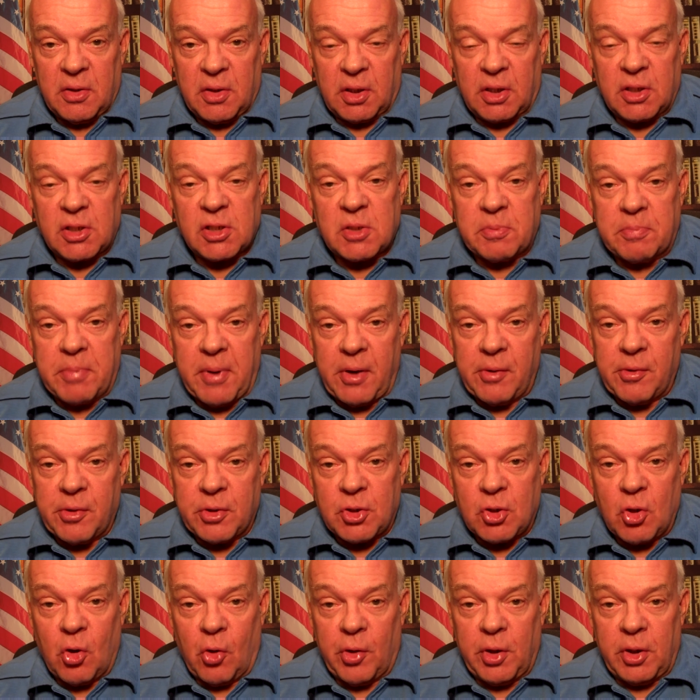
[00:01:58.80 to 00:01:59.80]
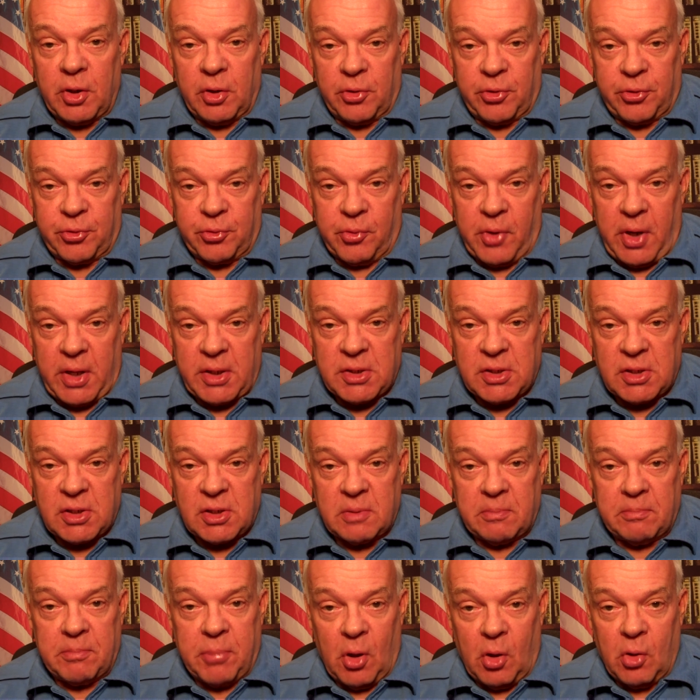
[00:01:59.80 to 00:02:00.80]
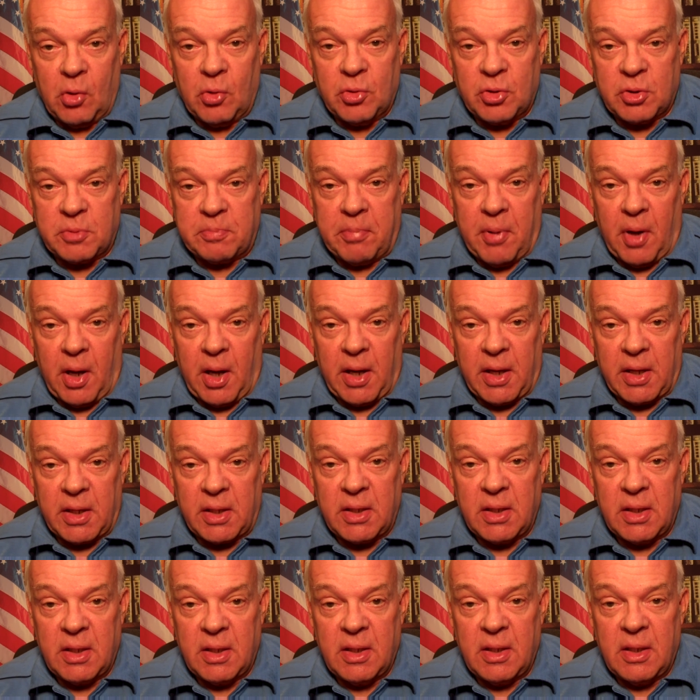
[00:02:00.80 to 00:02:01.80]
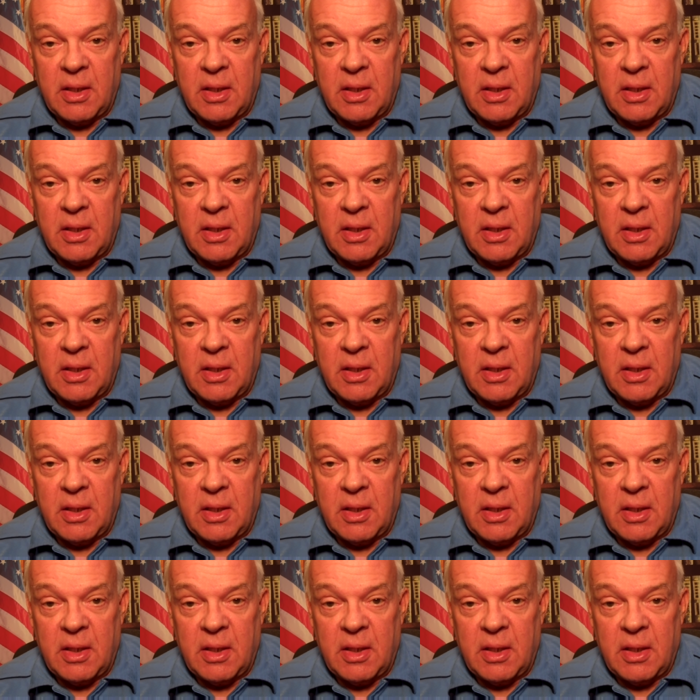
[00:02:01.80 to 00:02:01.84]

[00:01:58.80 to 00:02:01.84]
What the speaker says: the conspiratorial threats posed by